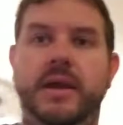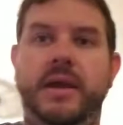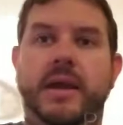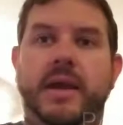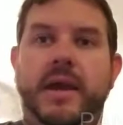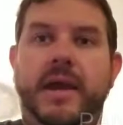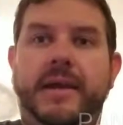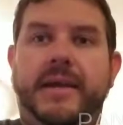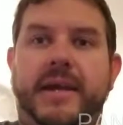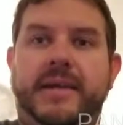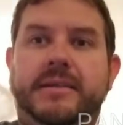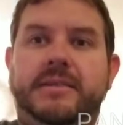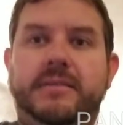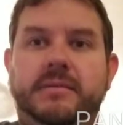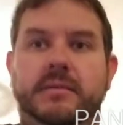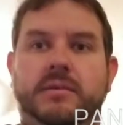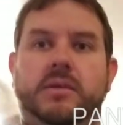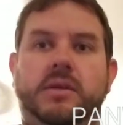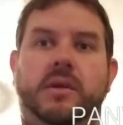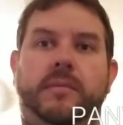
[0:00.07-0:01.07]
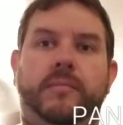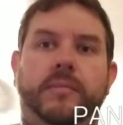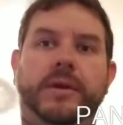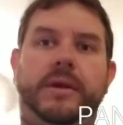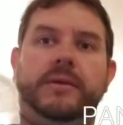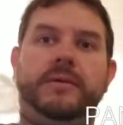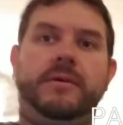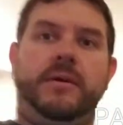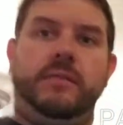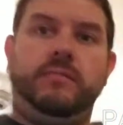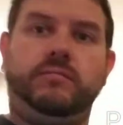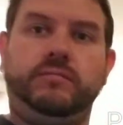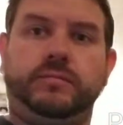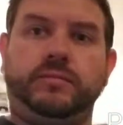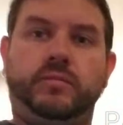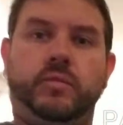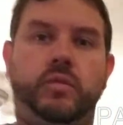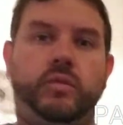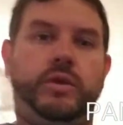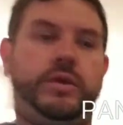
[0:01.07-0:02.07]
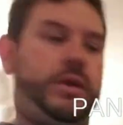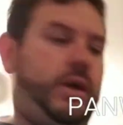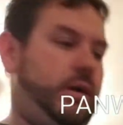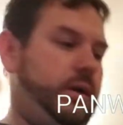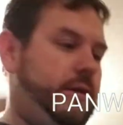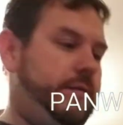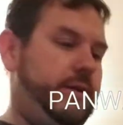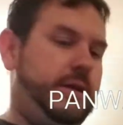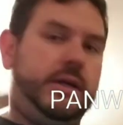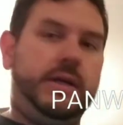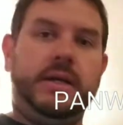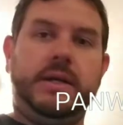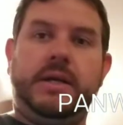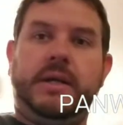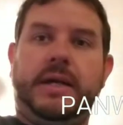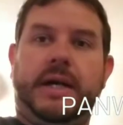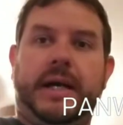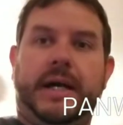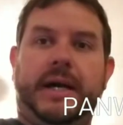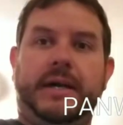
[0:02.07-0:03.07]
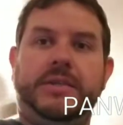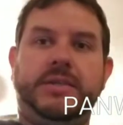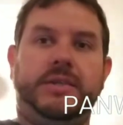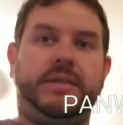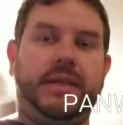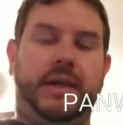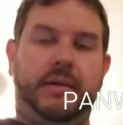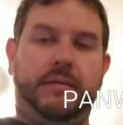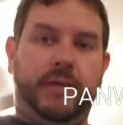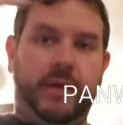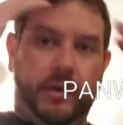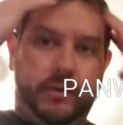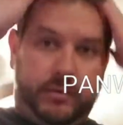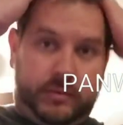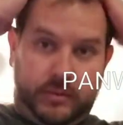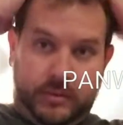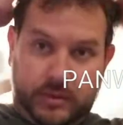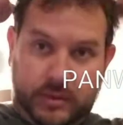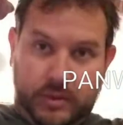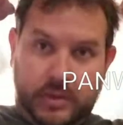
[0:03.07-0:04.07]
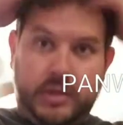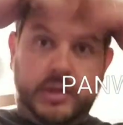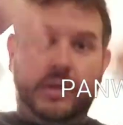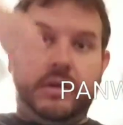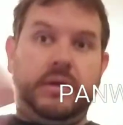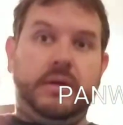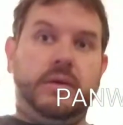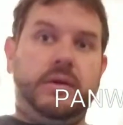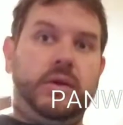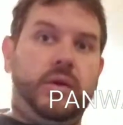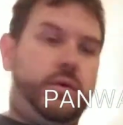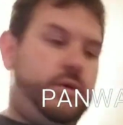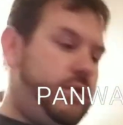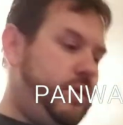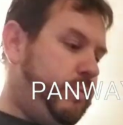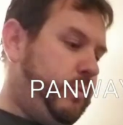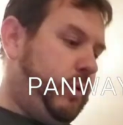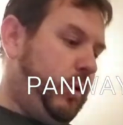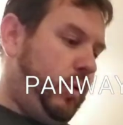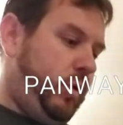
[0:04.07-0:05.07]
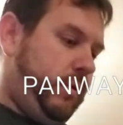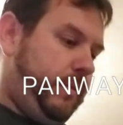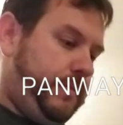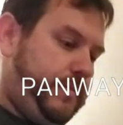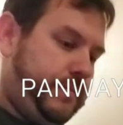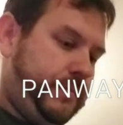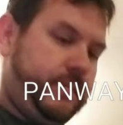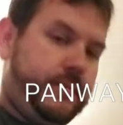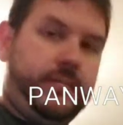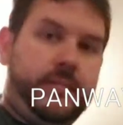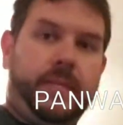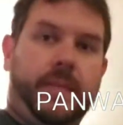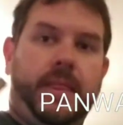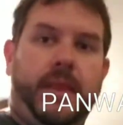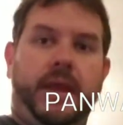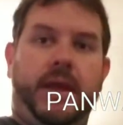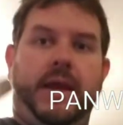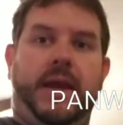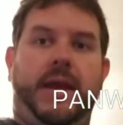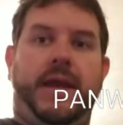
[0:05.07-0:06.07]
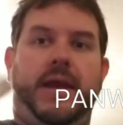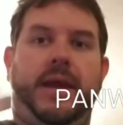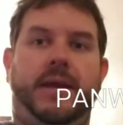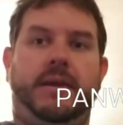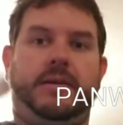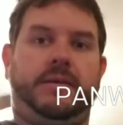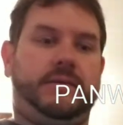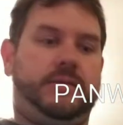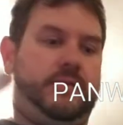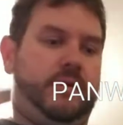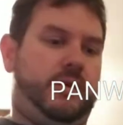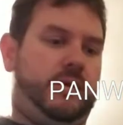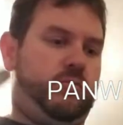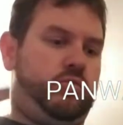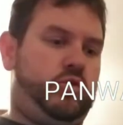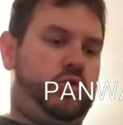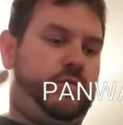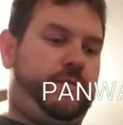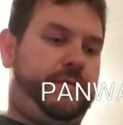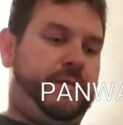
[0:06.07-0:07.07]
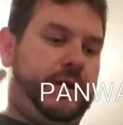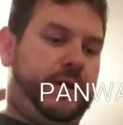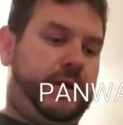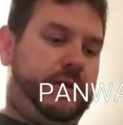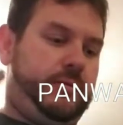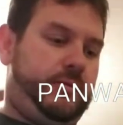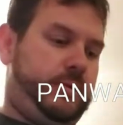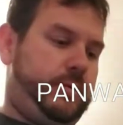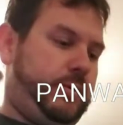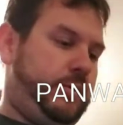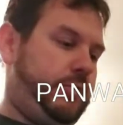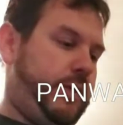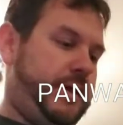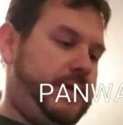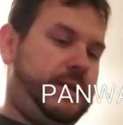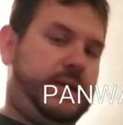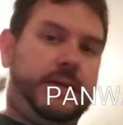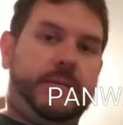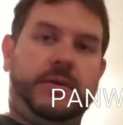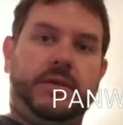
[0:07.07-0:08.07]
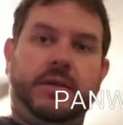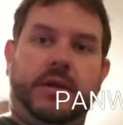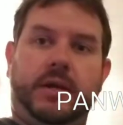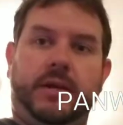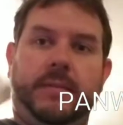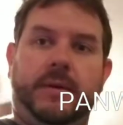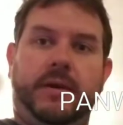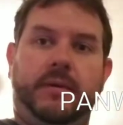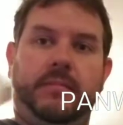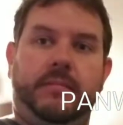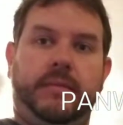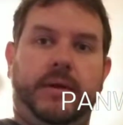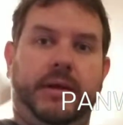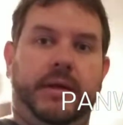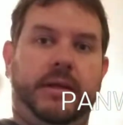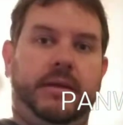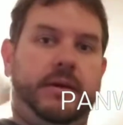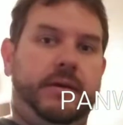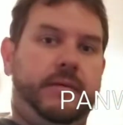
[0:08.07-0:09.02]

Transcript: Hey guys, I'm here with Young Living. Uh, just got done going to the pool and figured it was a great time to talk about my